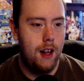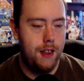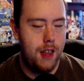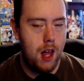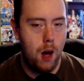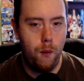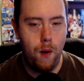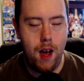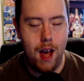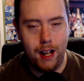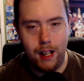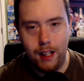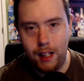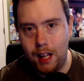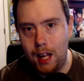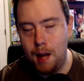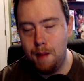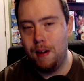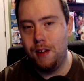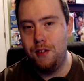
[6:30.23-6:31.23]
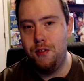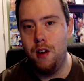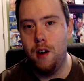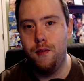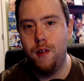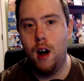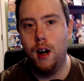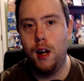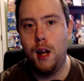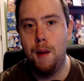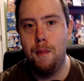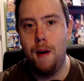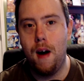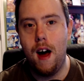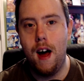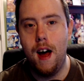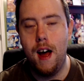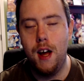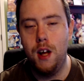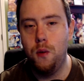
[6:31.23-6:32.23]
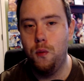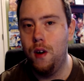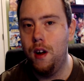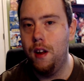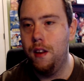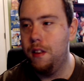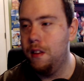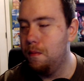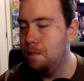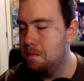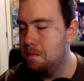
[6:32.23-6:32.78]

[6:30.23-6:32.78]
That way I can keep myself occupied with